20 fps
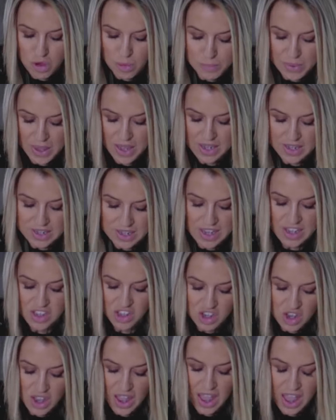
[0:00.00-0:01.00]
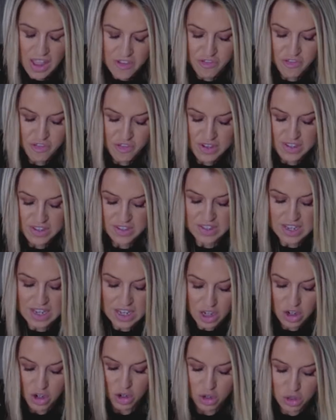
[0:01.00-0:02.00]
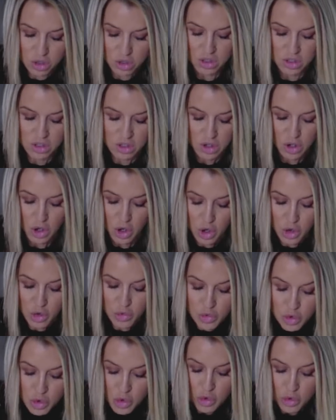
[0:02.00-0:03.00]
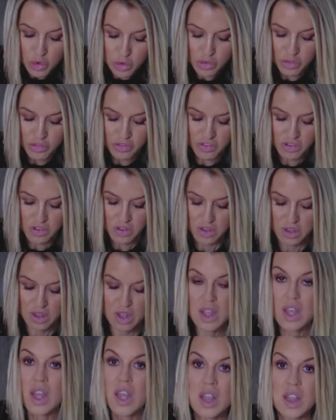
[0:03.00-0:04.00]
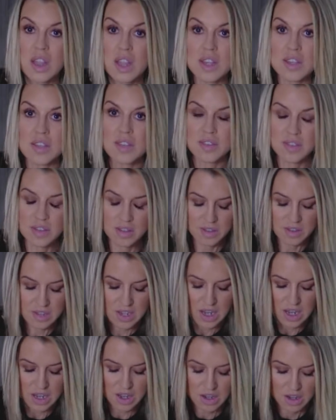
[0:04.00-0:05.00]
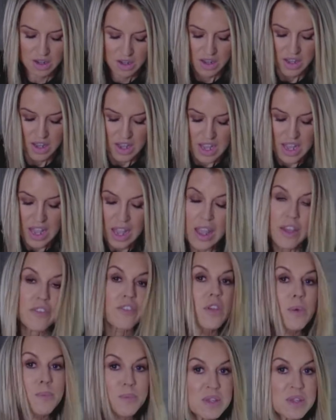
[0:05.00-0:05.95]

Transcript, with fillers: rub it into every single groove in this thing. If we